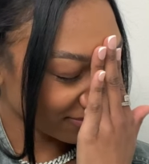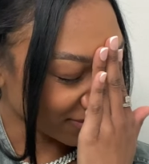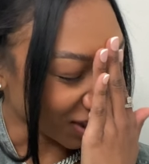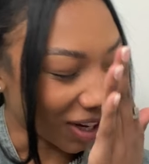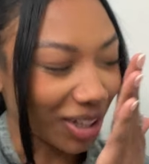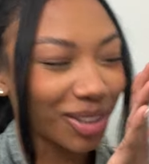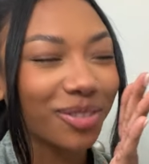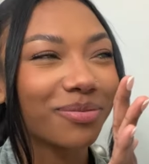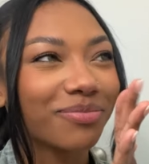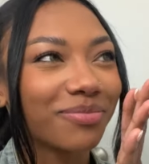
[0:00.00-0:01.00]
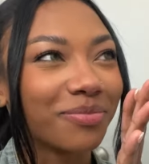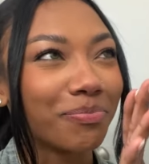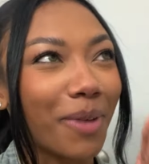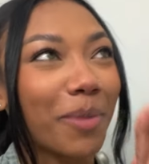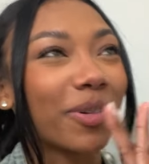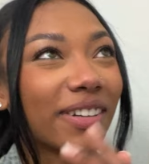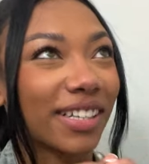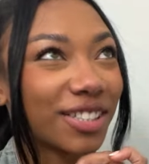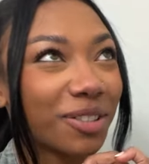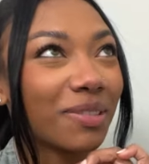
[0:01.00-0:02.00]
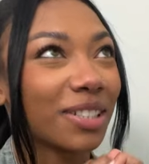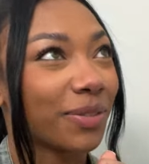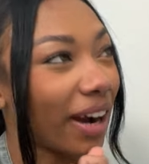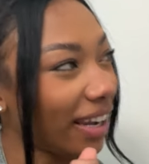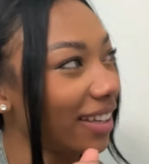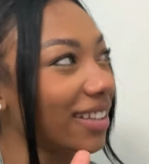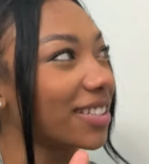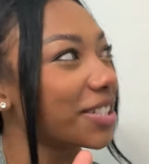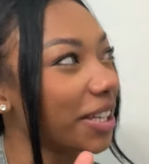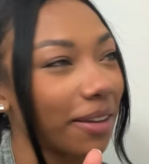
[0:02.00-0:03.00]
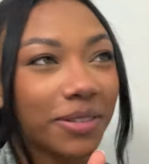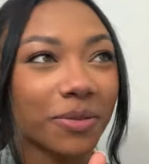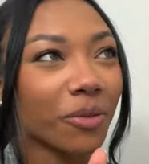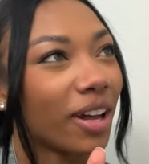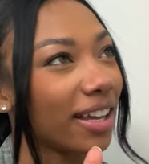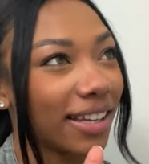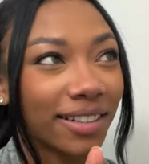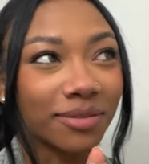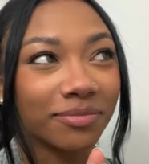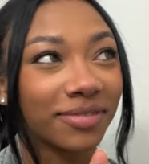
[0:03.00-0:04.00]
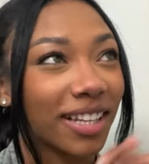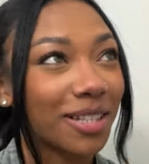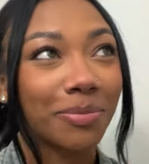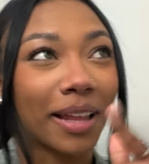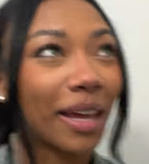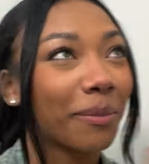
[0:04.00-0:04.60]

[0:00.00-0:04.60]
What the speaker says: Y'all, my prediction was right. The Chiefs won. Let's play it